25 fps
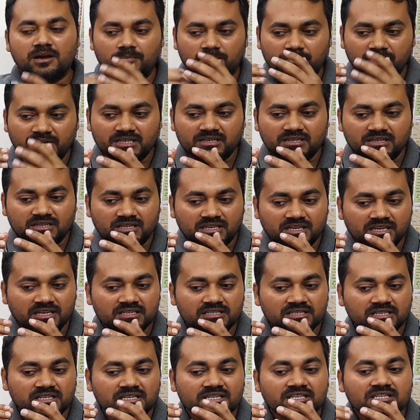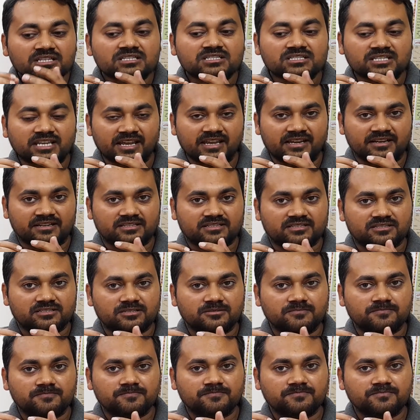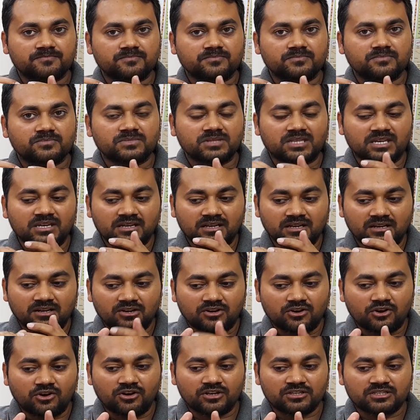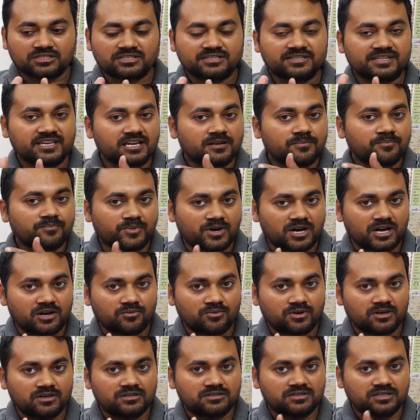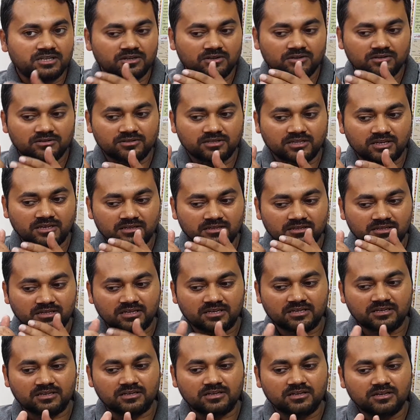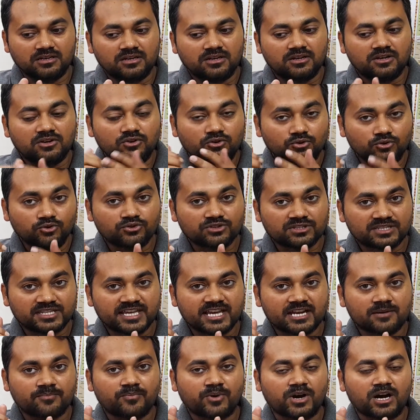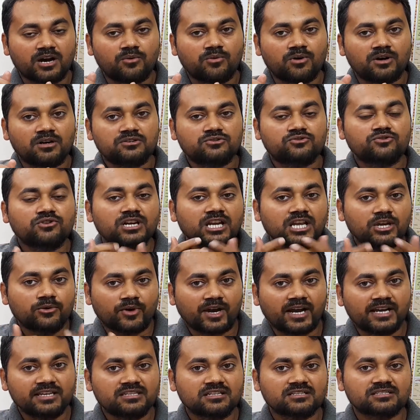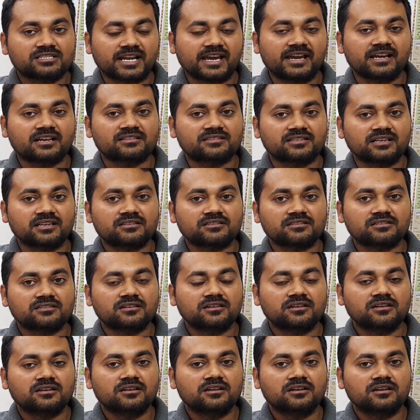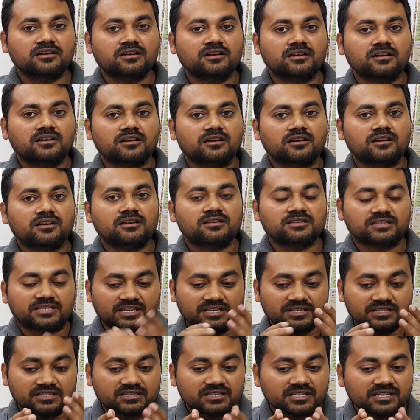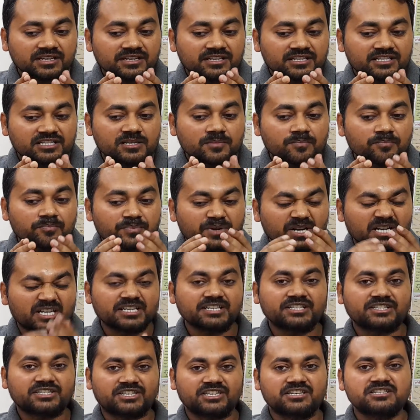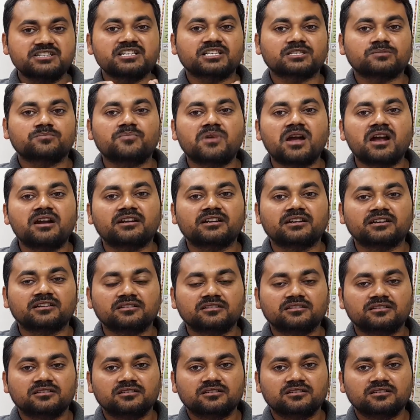But these states, they lost their power, they lose their power to levy the taxes. Since it's a pretty serious matter,